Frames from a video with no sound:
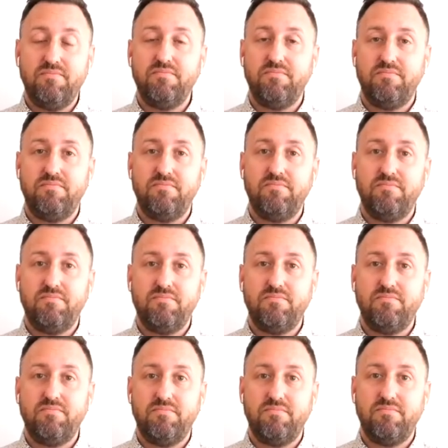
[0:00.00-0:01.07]

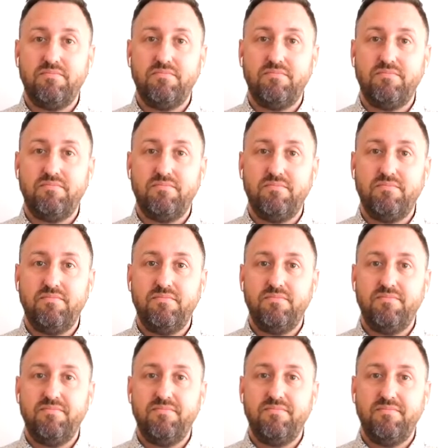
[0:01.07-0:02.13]

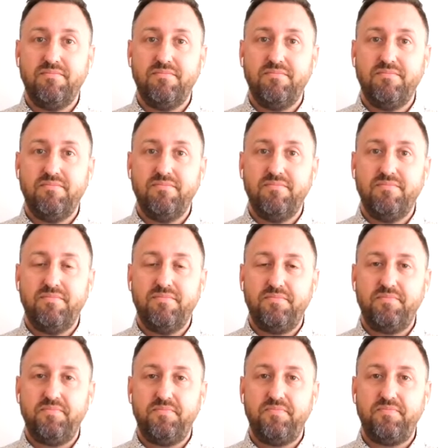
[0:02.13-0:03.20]

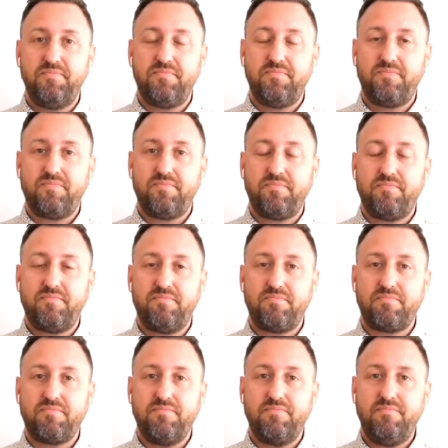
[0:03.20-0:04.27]

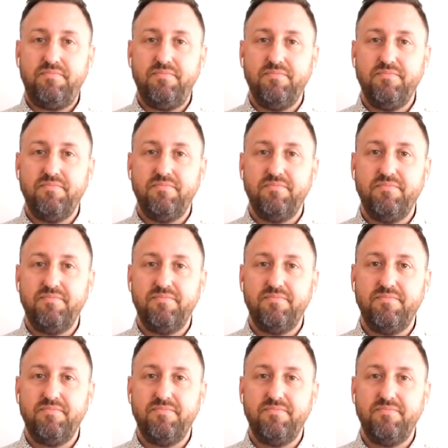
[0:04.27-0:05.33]

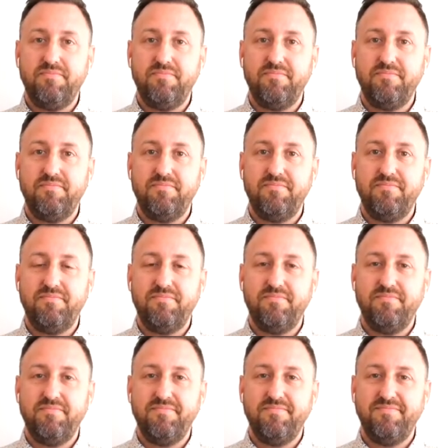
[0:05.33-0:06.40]

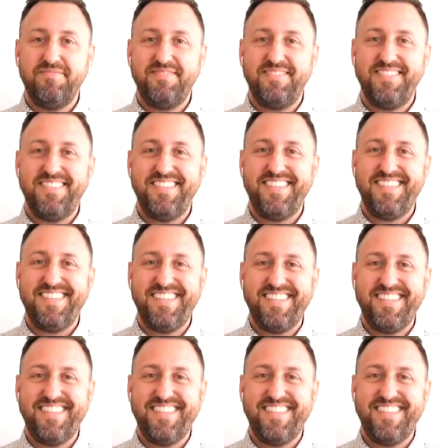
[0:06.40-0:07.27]
No words are spoken by the person on screen.